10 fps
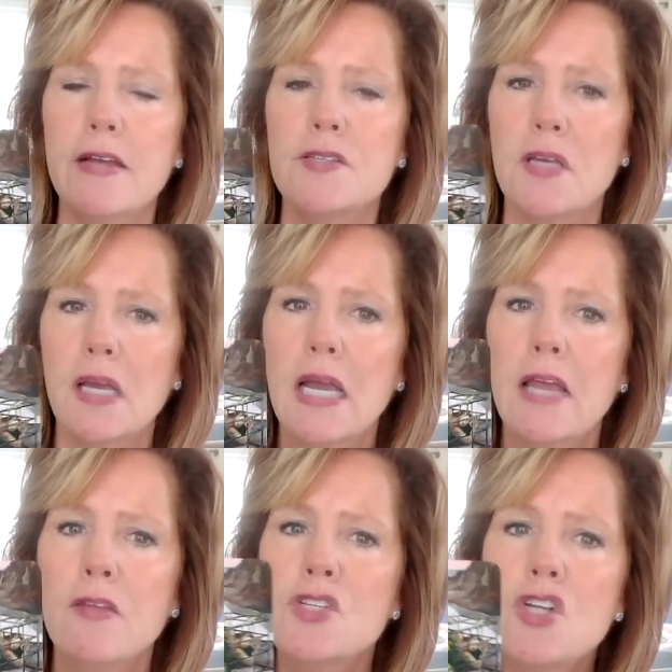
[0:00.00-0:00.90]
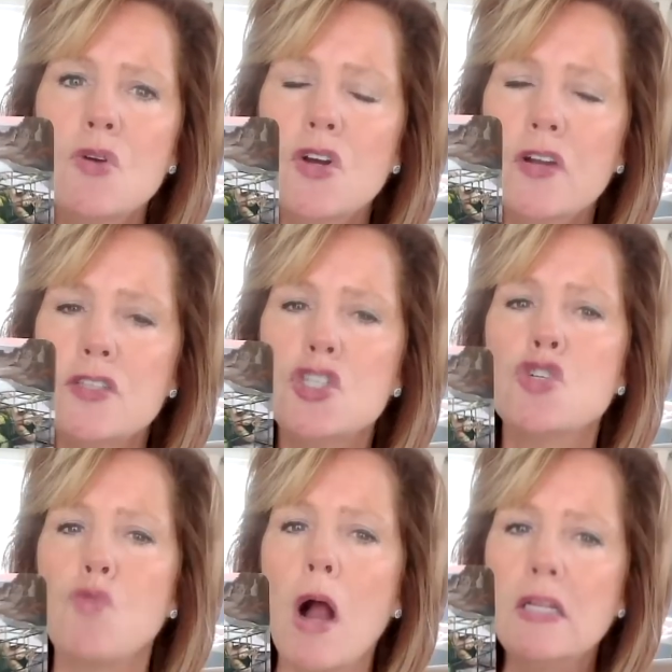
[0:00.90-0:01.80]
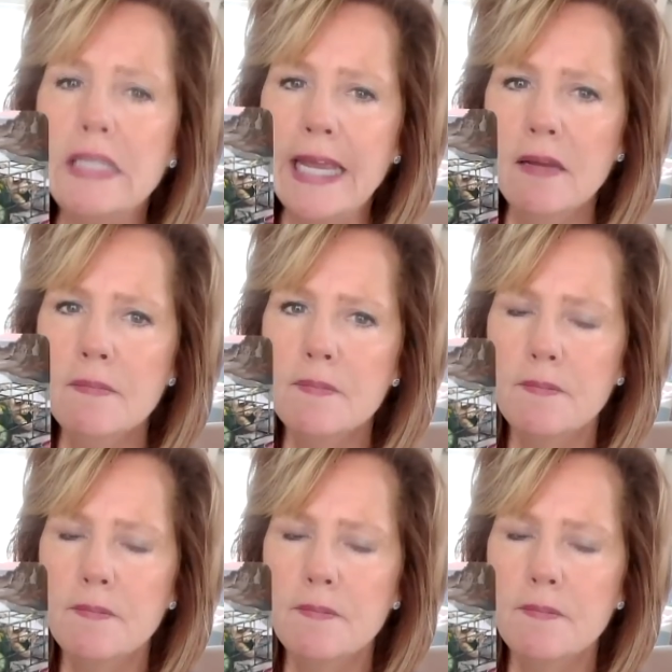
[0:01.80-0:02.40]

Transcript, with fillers: is there's no good in struggling